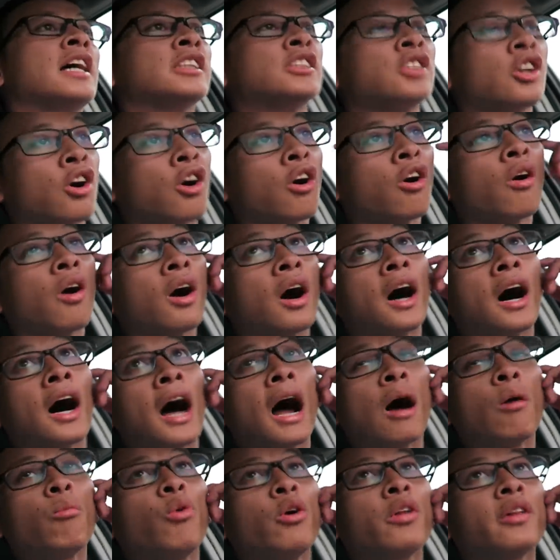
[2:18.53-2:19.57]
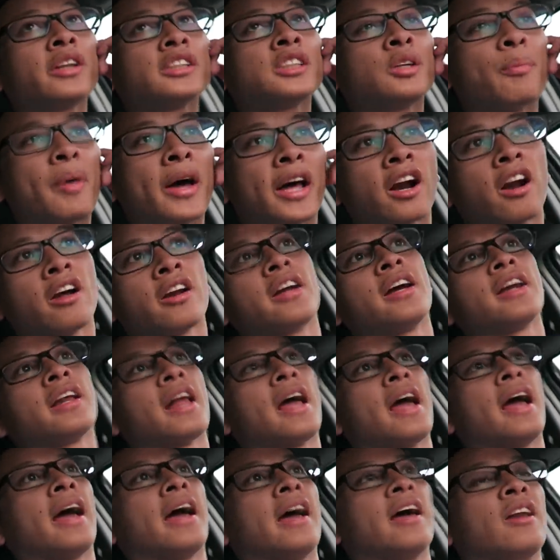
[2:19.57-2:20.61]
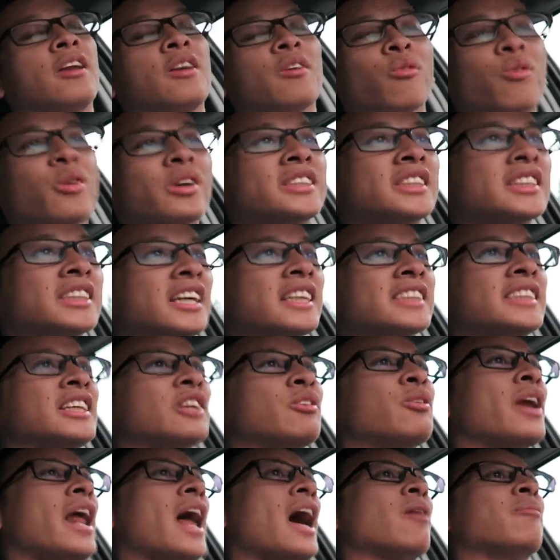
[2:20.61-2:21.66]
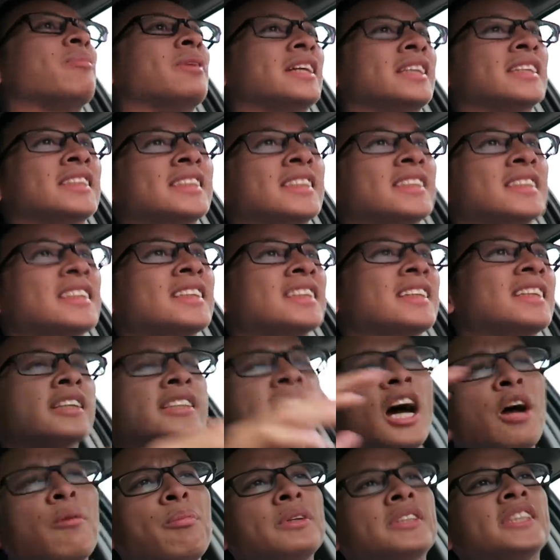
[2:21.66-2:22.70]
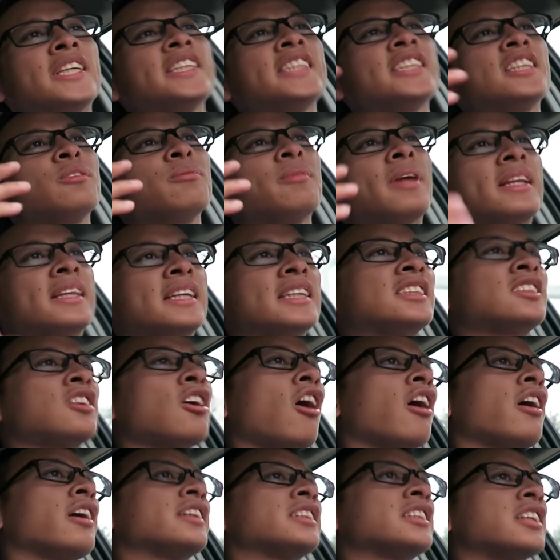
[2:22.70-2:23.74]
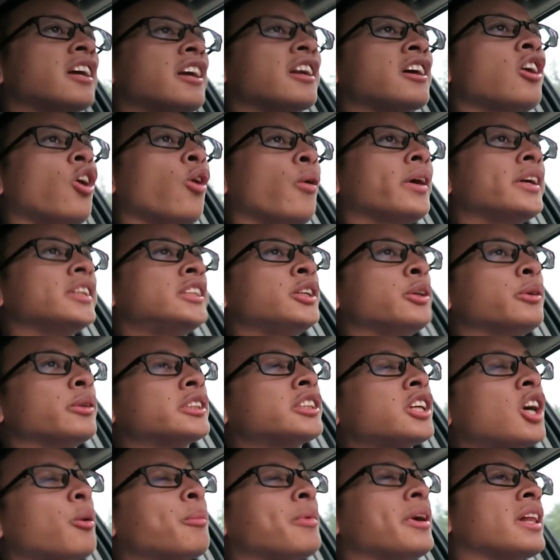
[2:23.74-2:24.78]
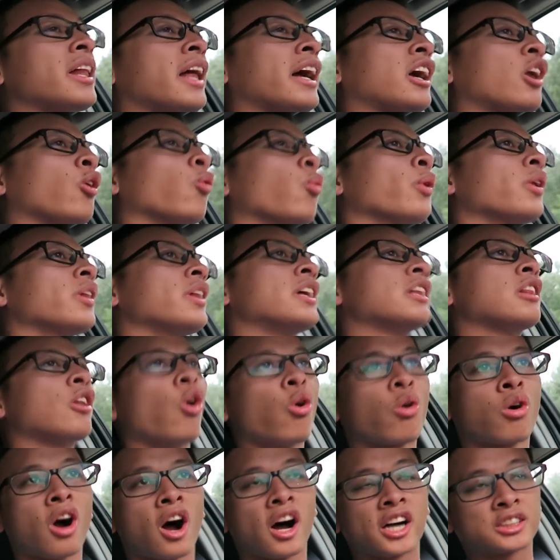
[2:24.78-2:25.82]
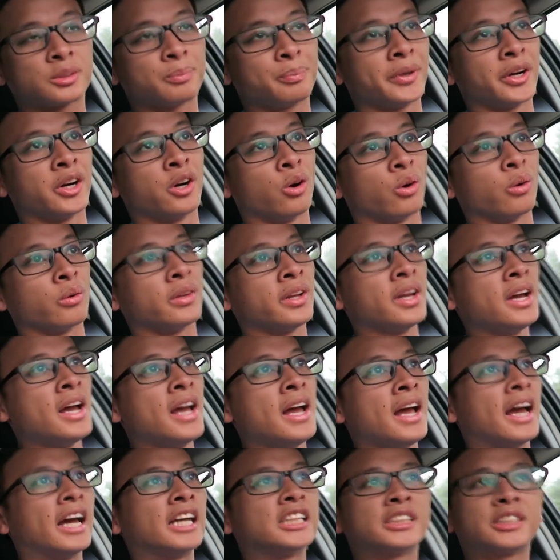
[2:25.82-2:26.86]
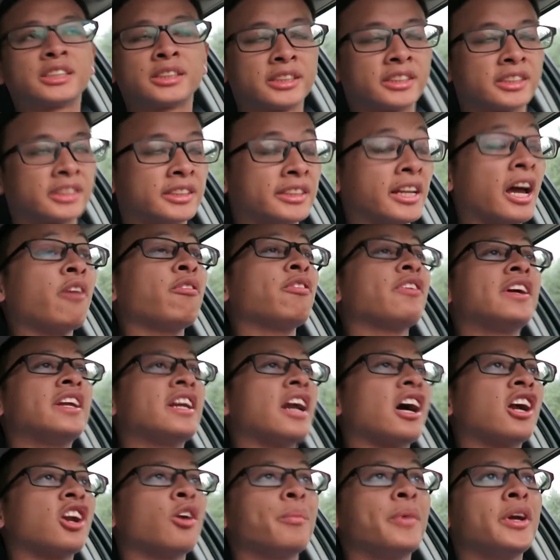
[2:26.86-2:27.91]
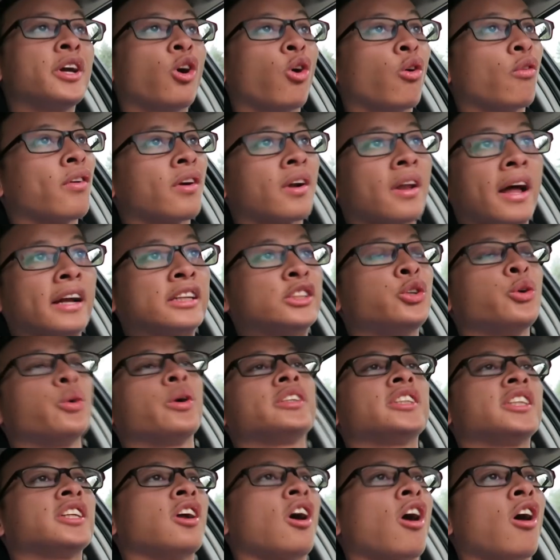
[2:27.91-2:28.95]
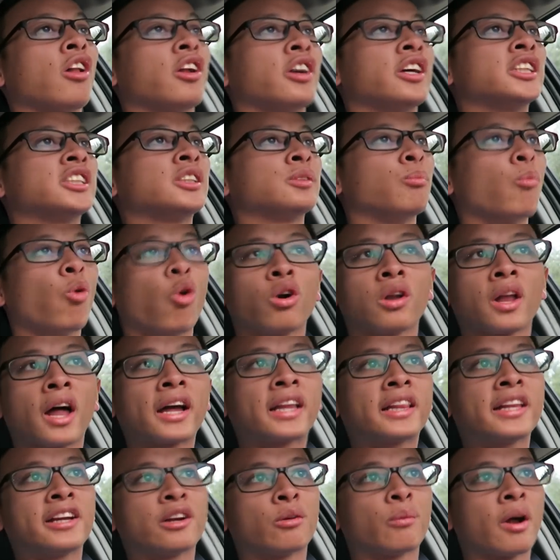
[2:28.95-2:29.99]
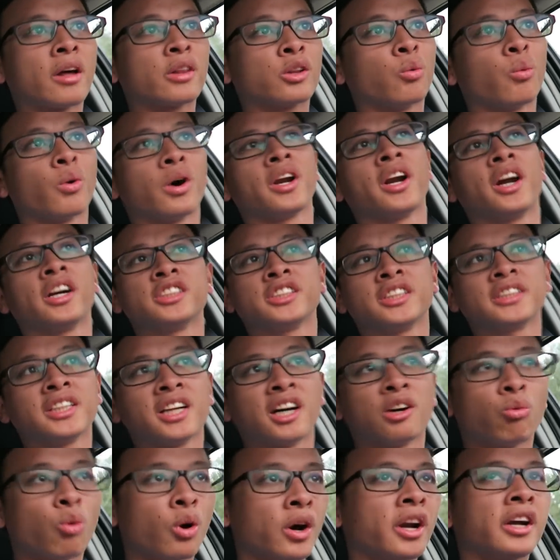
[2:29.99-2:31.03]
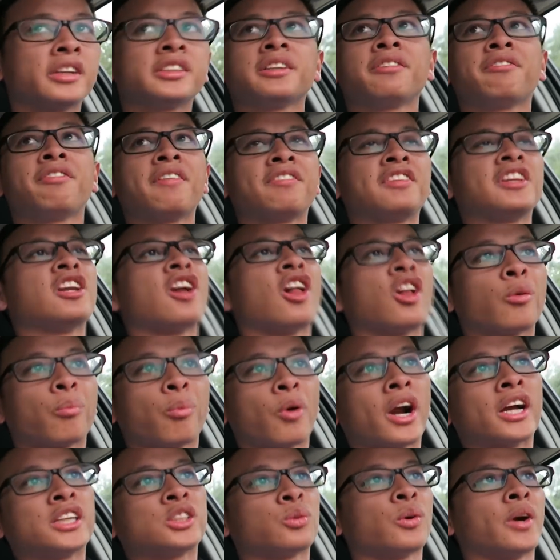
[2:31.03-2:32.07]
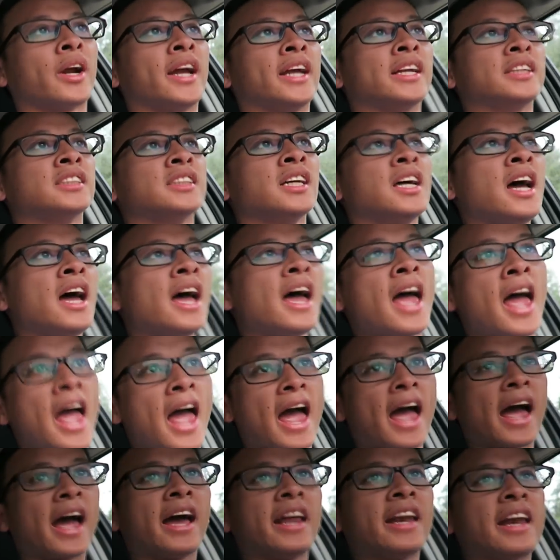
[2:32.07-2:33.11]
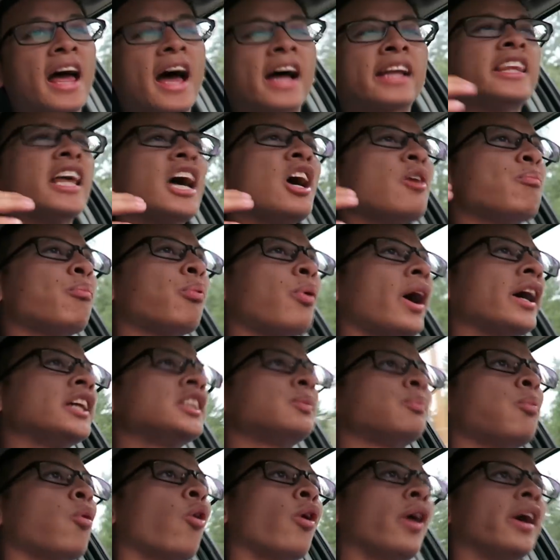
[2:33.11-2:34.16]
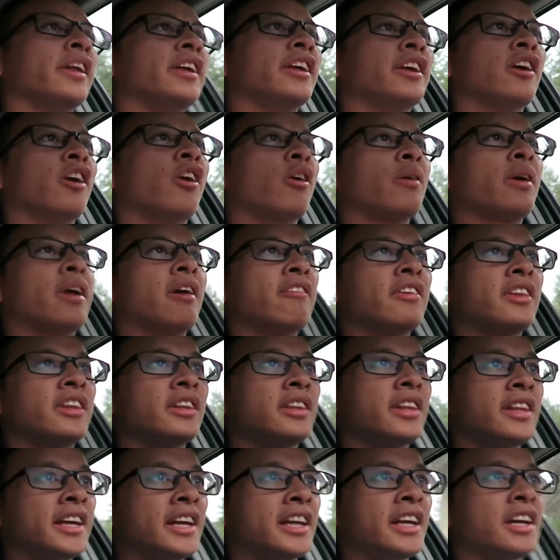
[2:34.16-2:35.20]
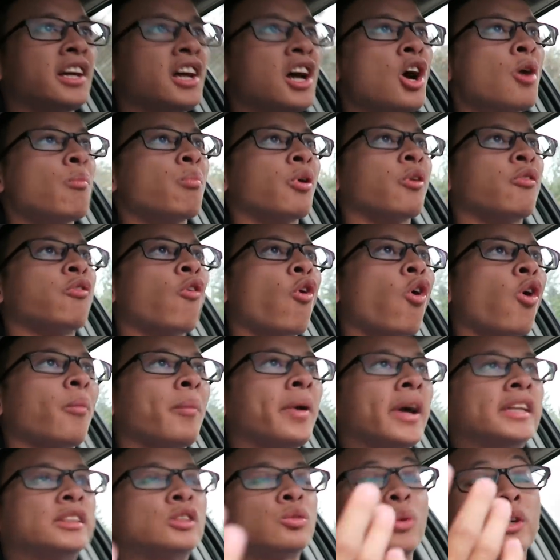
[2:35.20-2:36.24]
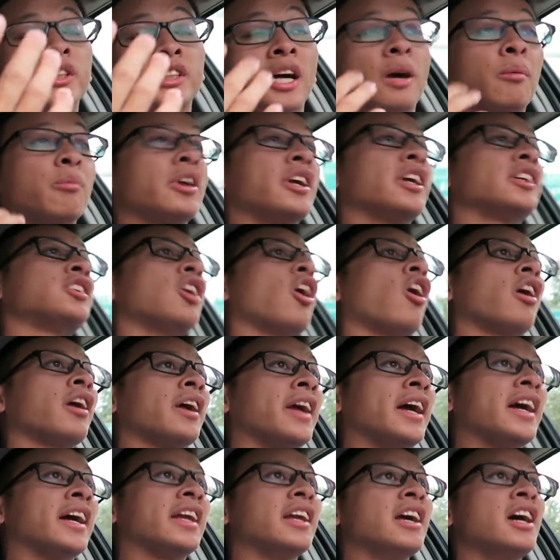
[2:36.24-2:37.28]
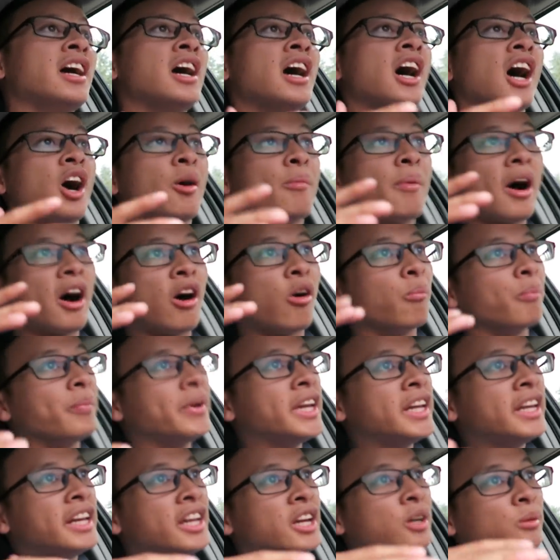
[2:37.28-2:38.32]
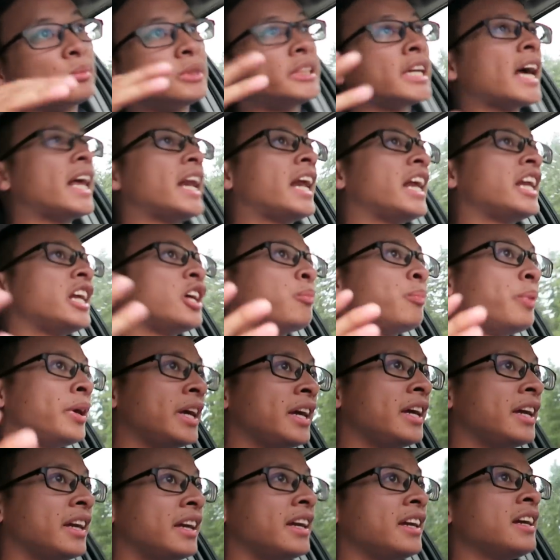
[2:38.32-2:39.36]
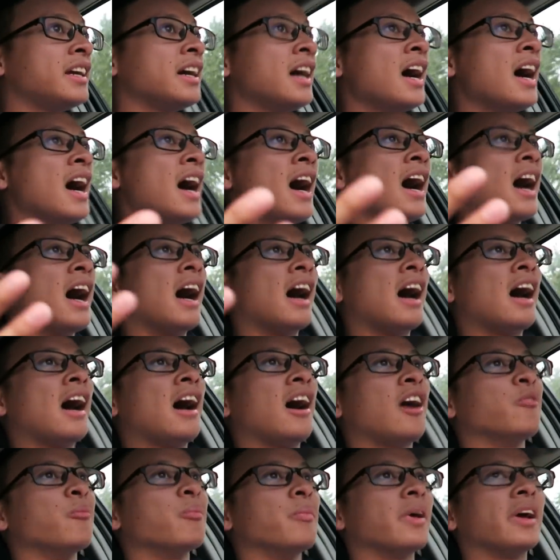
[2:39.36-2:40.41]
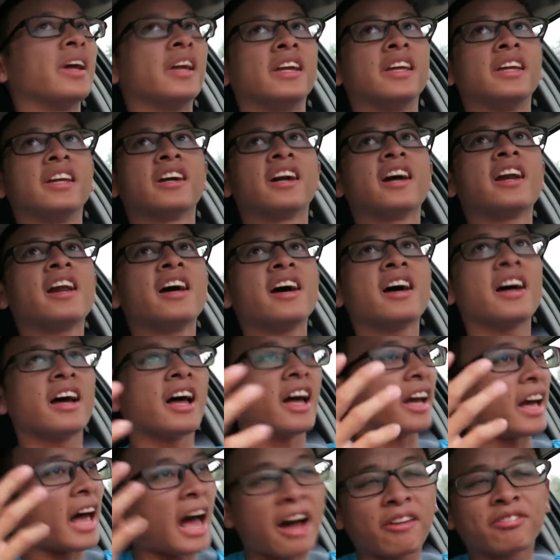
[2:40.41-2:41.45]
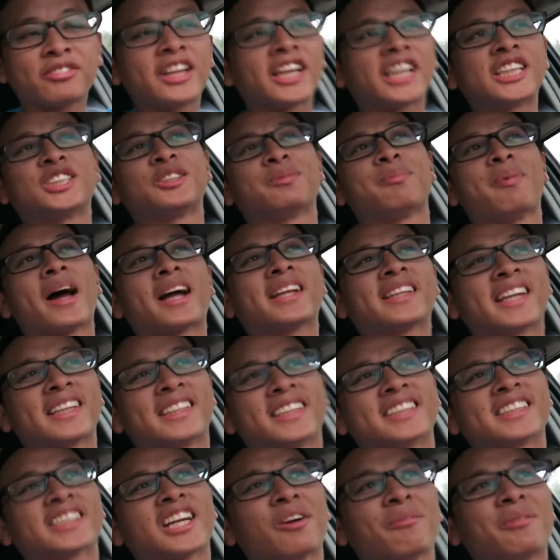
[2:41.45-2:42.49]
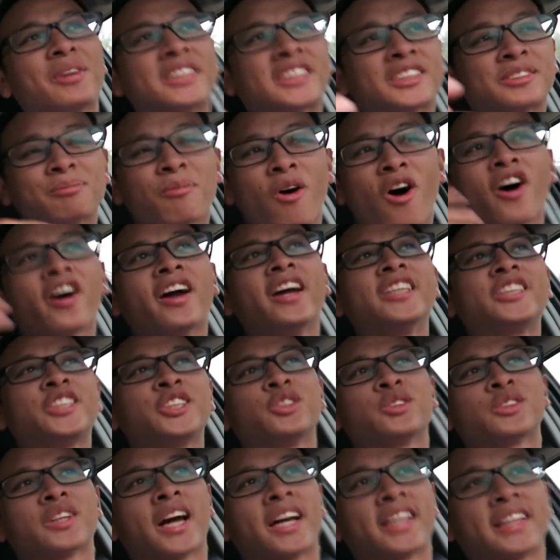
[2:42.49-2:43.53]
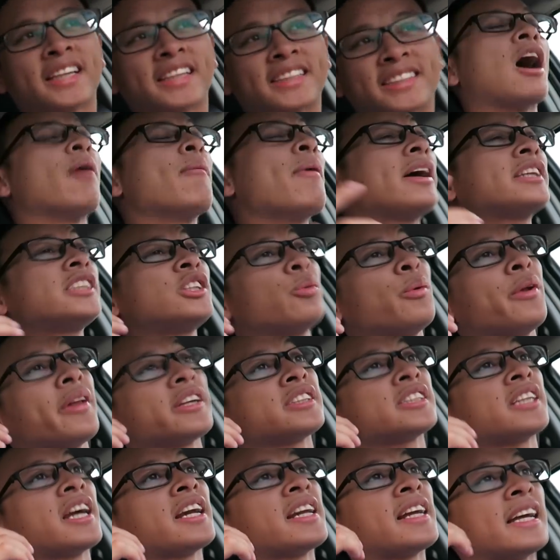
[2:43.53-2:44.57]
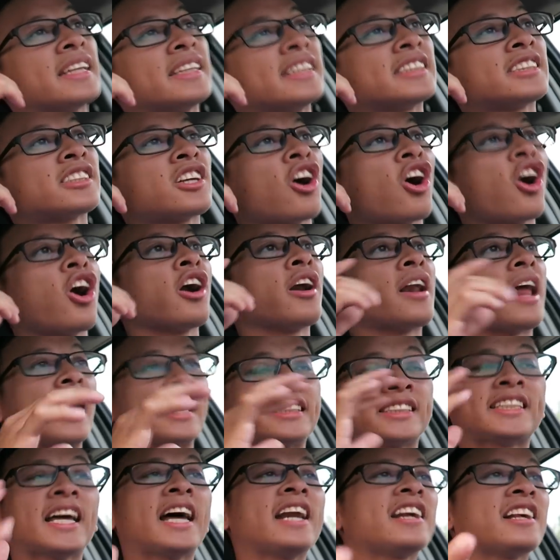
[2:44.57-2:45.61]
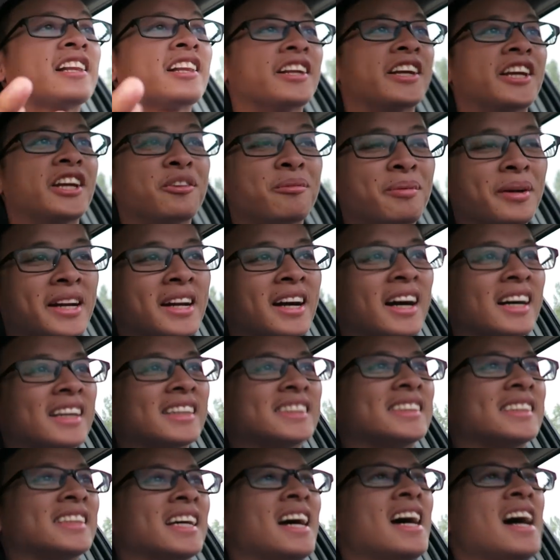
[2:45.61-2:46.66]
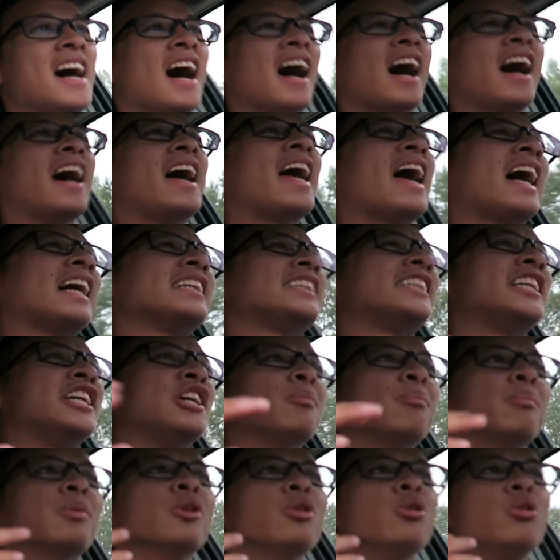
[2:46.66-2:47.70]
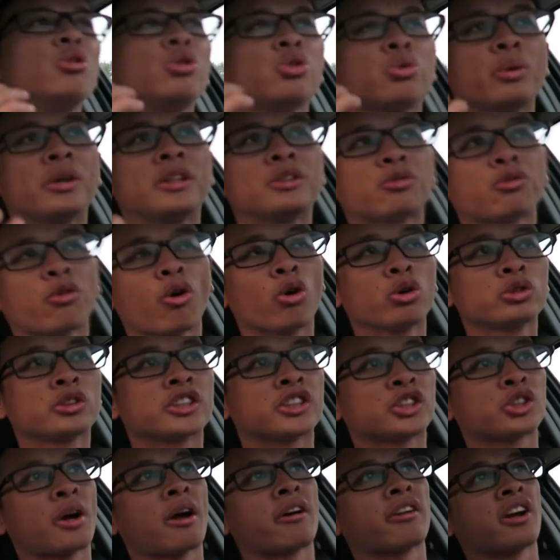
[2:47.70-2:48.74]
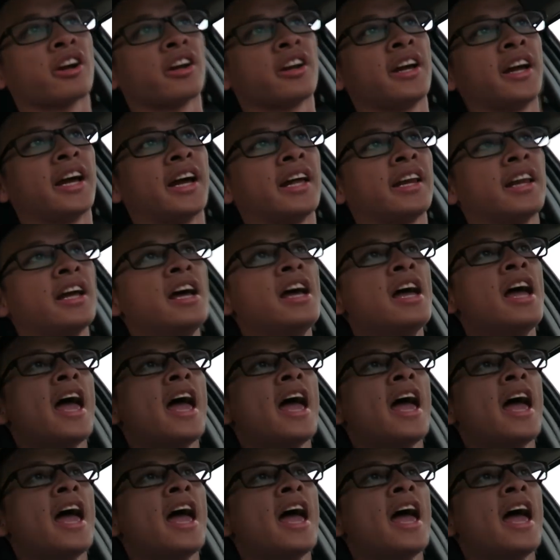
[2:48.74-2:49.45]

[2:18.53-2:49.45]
So uh, I'm willing to bet on it, and we're just gonna see what happens. The type of system that this card is gonna go into is gonna be like a really low-cost build. It's definitely not gonna be over like two hundred dollars, more likely around the one hundred to one hundred fifty dollar price range. And at that price point, you know, given the performance, which I'm gonna target about medium ten eighty p, Um, you're gonna have to expect that there's gonna be small issues like this. I'm actually really excited to get this card aesthetically because uh, it has the blue twin Frozer shot on it.